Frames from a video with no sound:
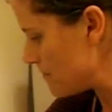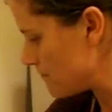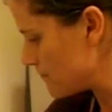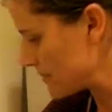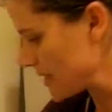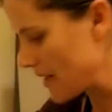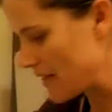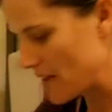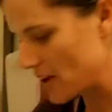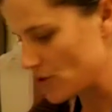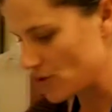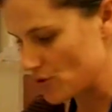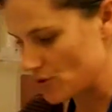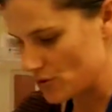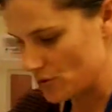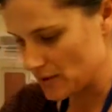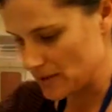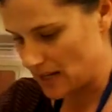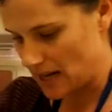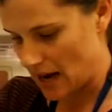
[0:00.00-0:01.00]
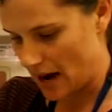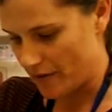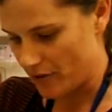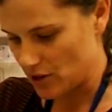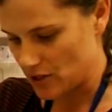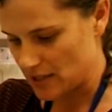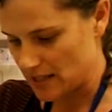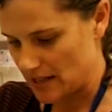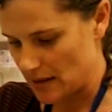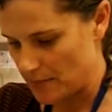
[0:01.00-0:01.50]
And then you use the cover
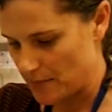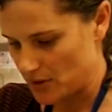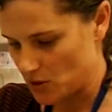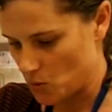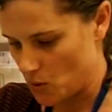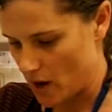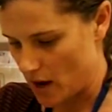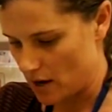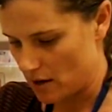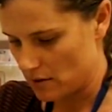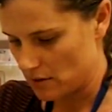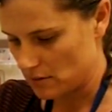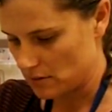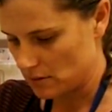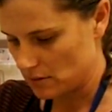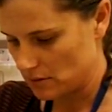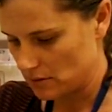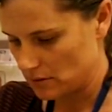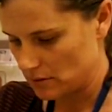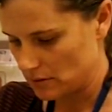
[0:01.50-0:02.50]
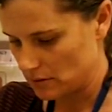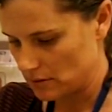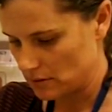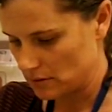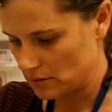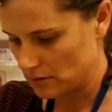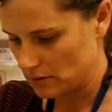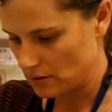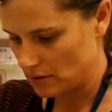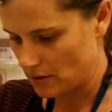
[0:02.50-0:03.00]
slip as well,
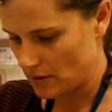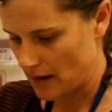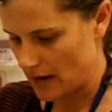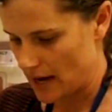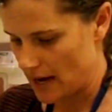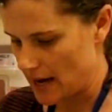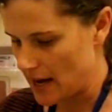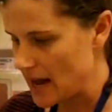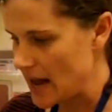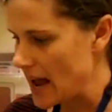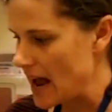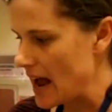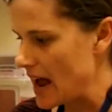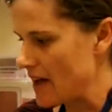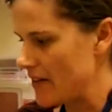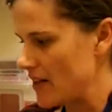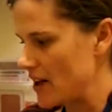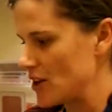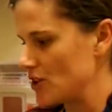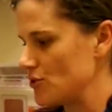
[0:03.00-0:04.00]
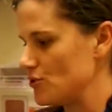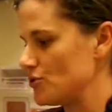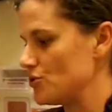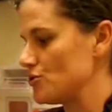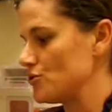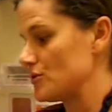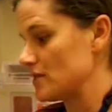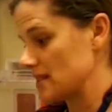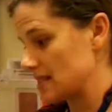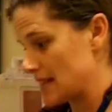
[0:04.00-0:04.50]
okay? And then you do
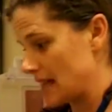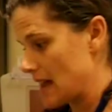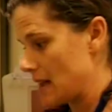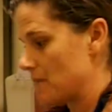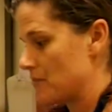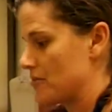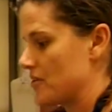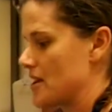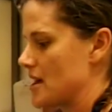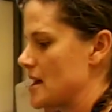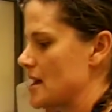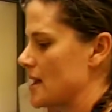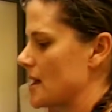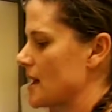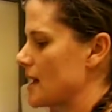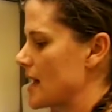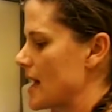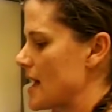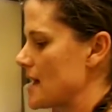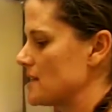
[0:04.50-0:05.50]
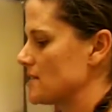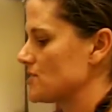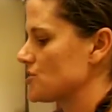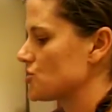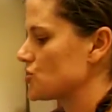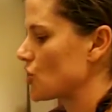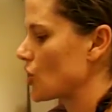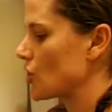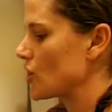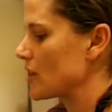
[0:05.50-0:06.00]
the same thing. Again,
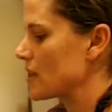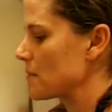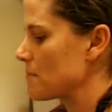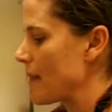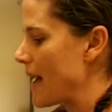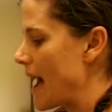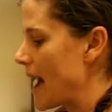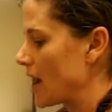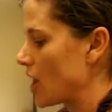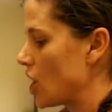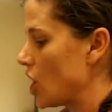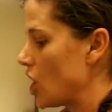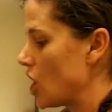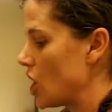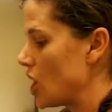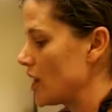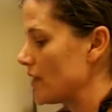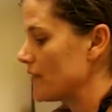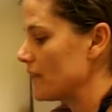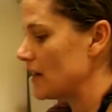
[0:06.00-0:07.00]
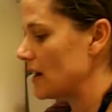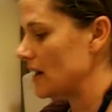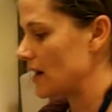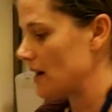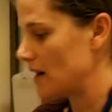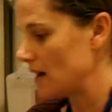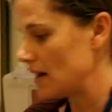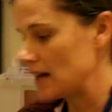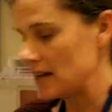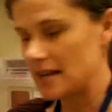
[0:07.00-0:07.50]
starting back on
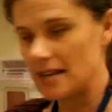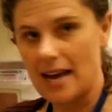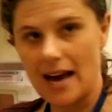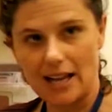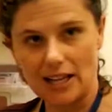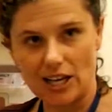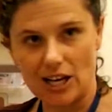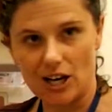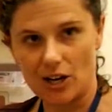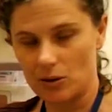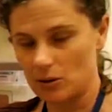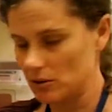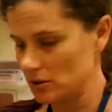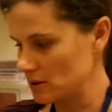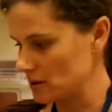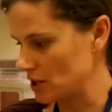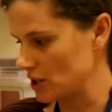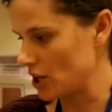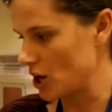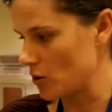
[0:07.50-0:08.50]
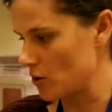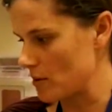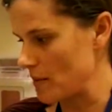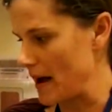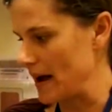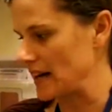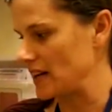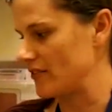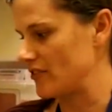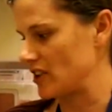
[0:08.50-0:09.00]
the yellow, the lower
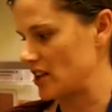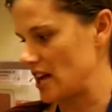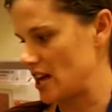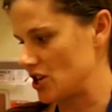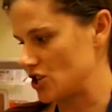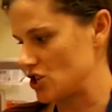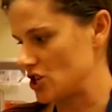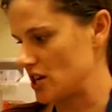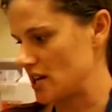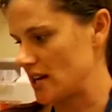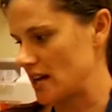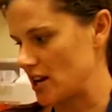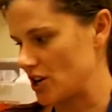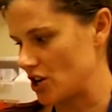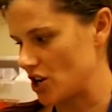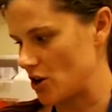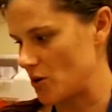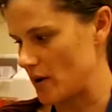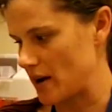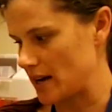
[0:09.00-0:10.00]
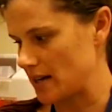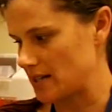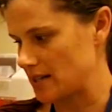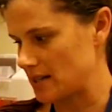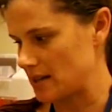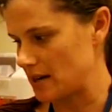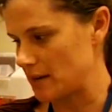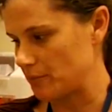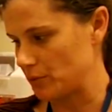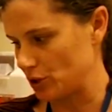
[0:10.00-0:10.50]
magnification, and going to
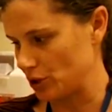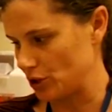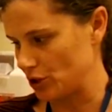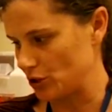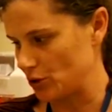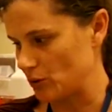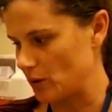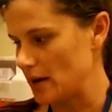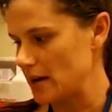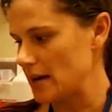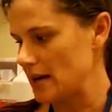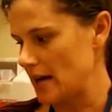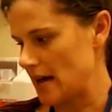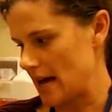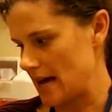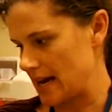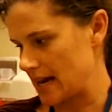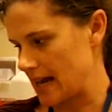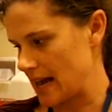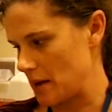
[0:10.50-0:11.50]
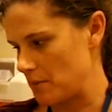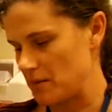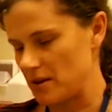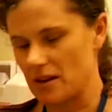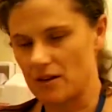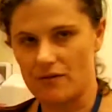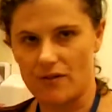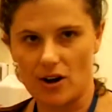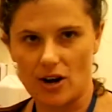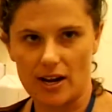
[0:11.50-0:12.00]
the blue. And again, being
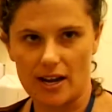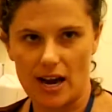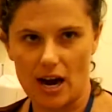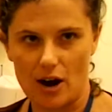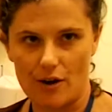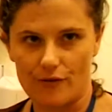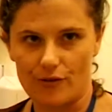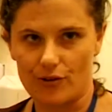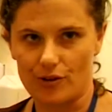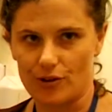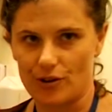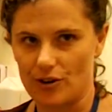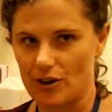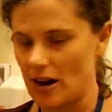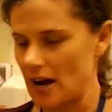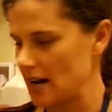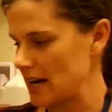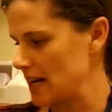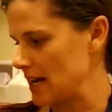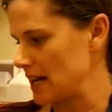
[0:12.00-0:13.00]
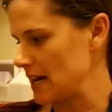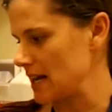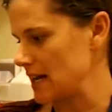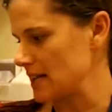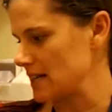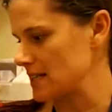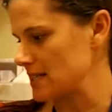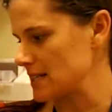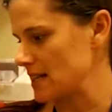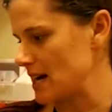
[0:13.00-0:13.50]
very careful you're not hitting the
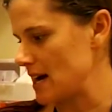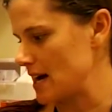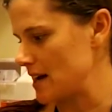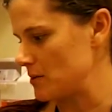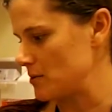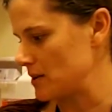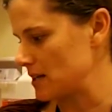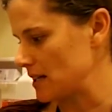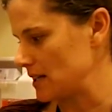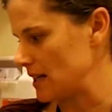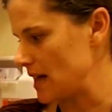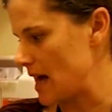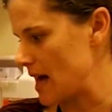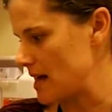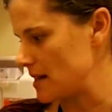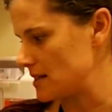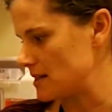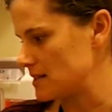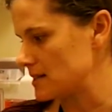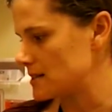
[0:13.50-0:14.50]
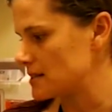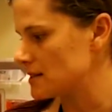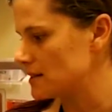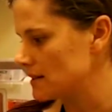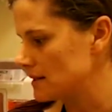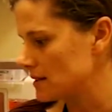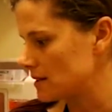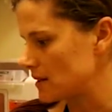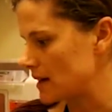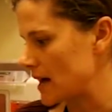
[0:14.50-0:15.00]
slide with the lens,
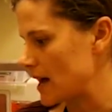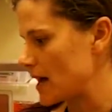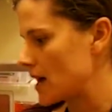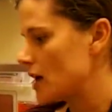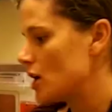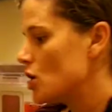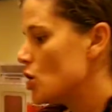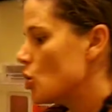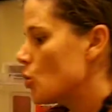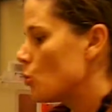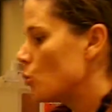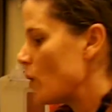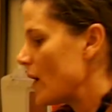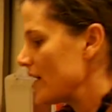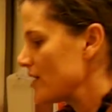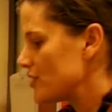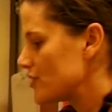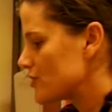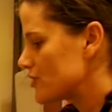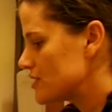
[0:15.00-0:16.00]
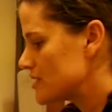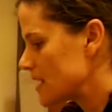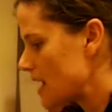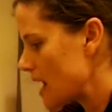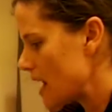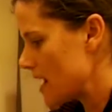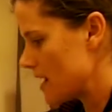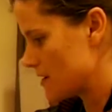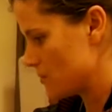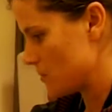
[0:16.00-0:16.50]
okay? When you're
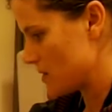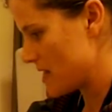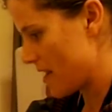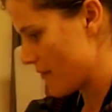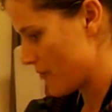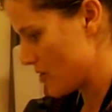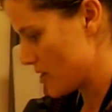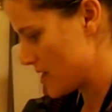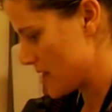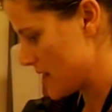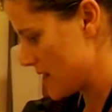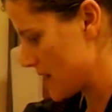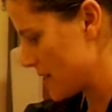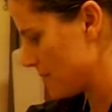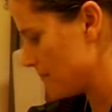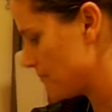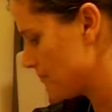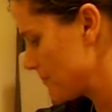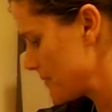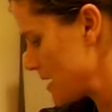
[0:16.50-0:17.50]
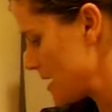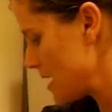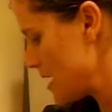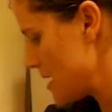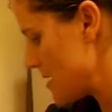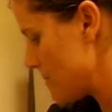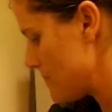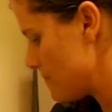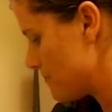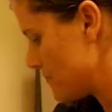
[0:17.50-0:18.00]
done with everything,
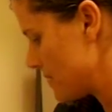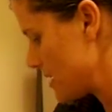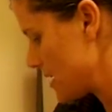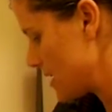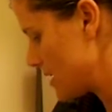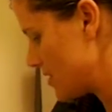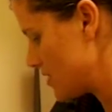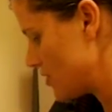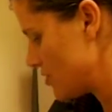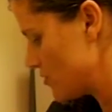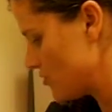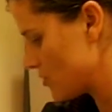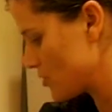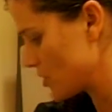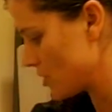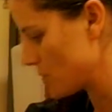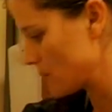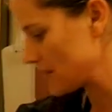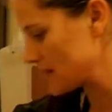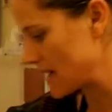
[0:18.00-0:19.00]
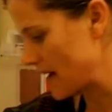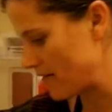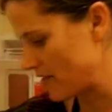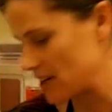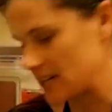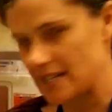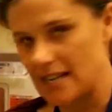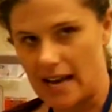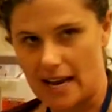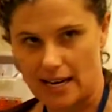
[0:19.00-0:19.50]
and you can always have an
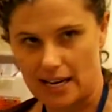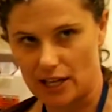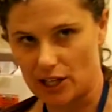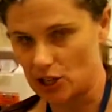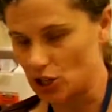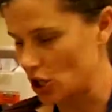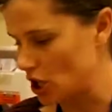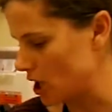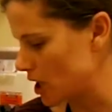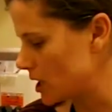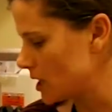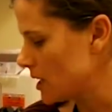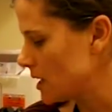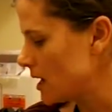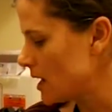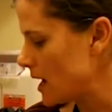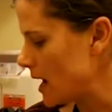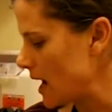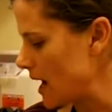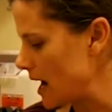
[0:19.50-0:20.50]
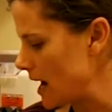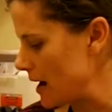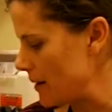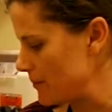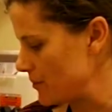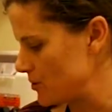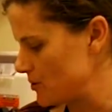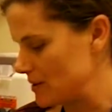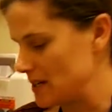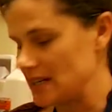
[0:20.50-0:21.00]
attending look,
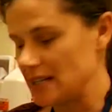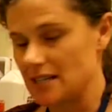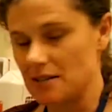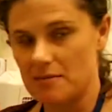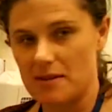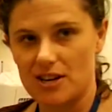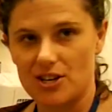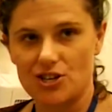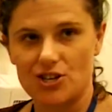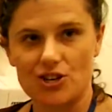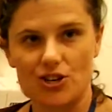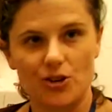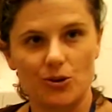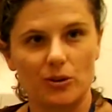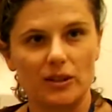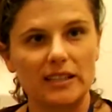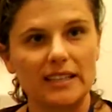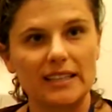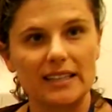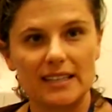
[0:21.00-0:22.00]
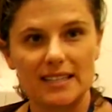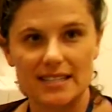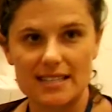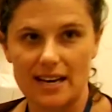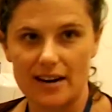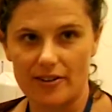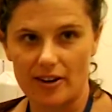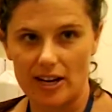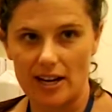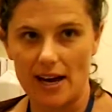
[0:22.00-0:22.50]
you need to make sure you clean this
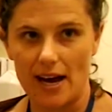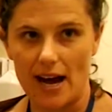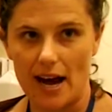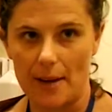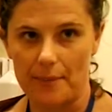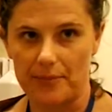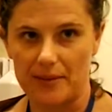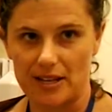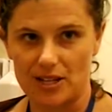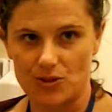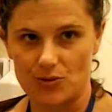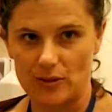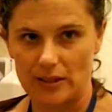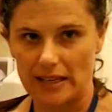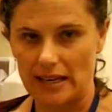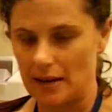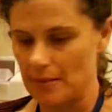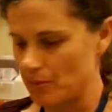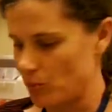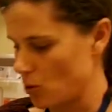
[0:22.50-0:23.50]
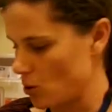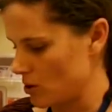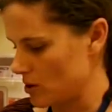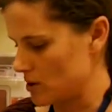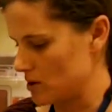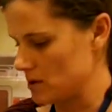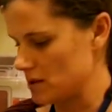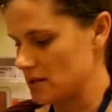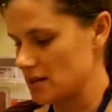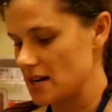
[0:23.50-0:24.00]
area up. That's really
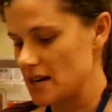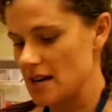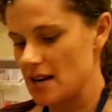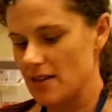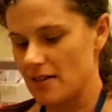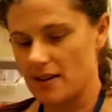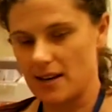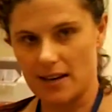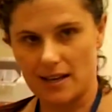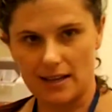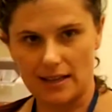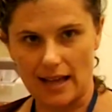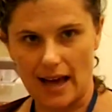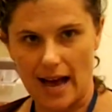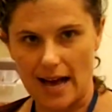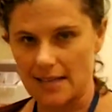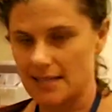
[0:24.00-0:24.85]
important. The glass